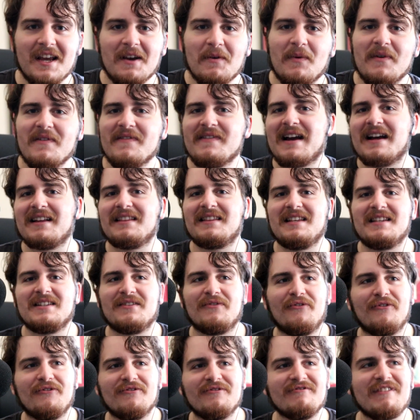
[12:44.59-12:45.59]
We've got these
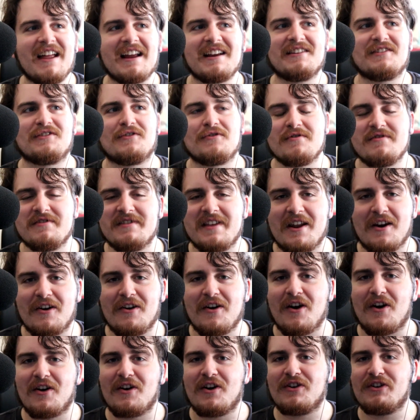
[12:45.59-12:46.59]
flexers that
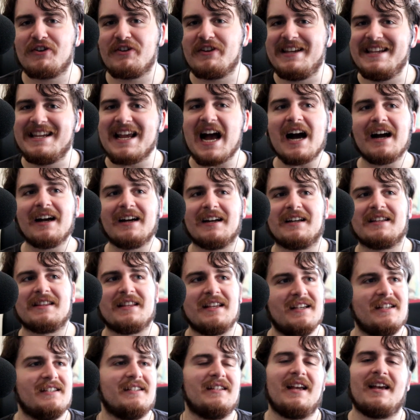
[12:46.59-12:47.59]
are young
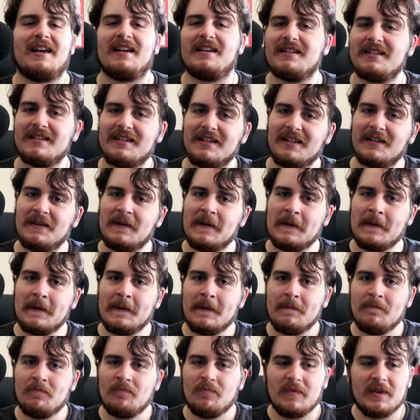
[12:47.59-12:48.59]
these days,
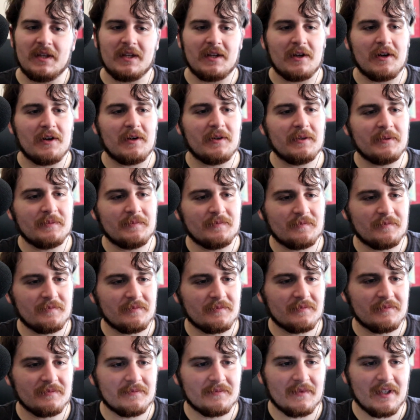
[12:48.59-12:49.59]

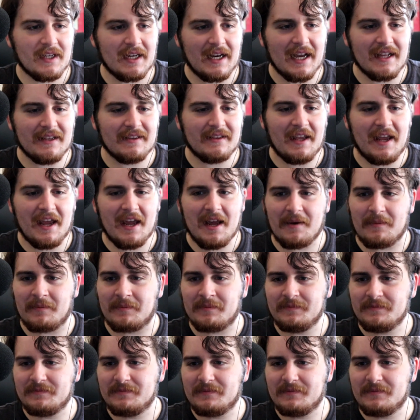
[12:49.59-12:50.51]
God damn.